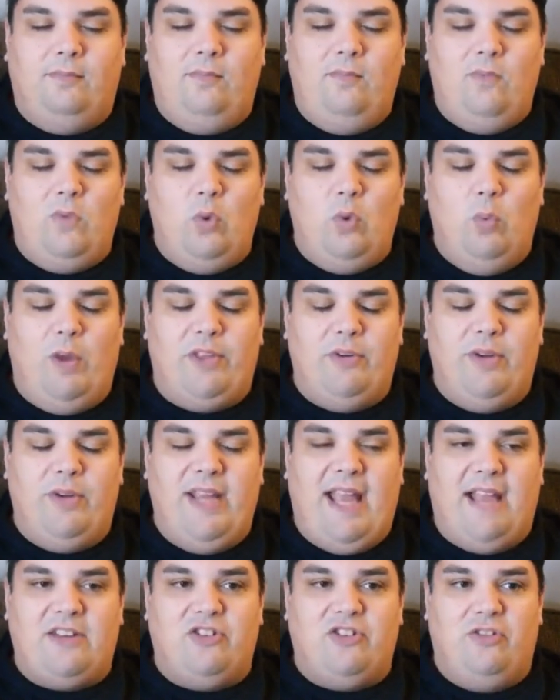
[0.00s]
Whether
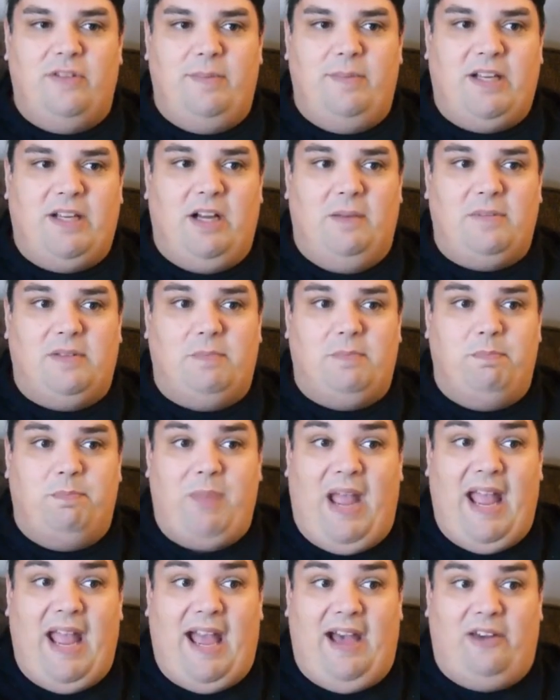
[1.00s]
he actually becomes
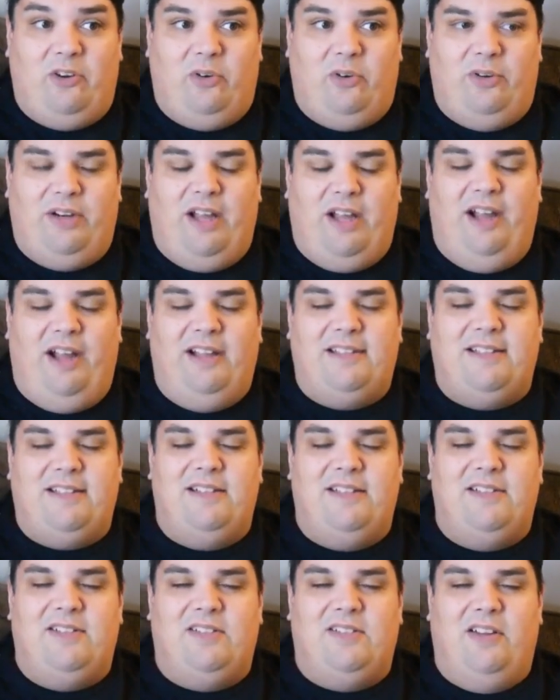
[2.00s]
bad or not
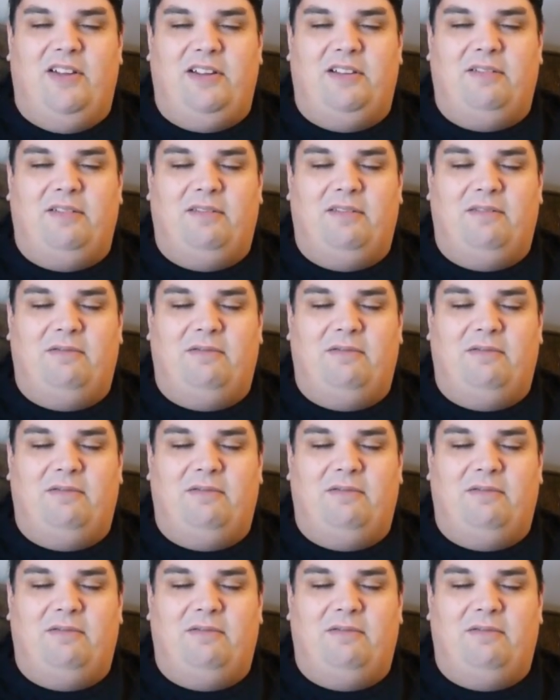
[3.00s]
is like